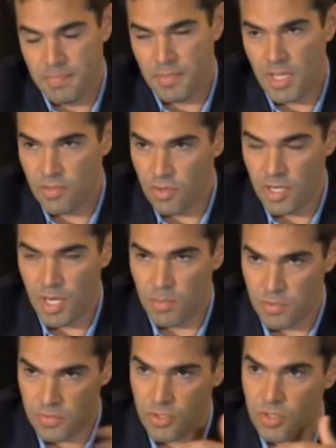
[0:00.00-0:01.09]
They interviewed a number
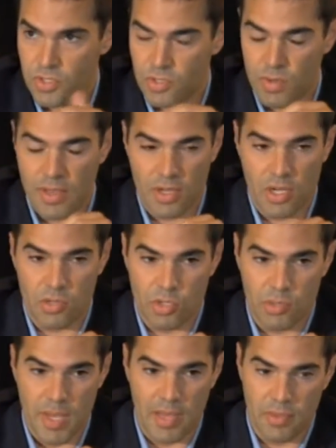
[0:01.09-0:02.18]
of surgeons around the country
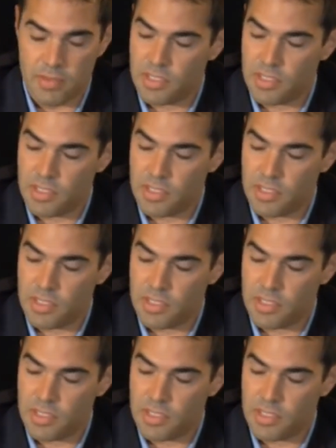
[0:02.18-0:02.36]
about this,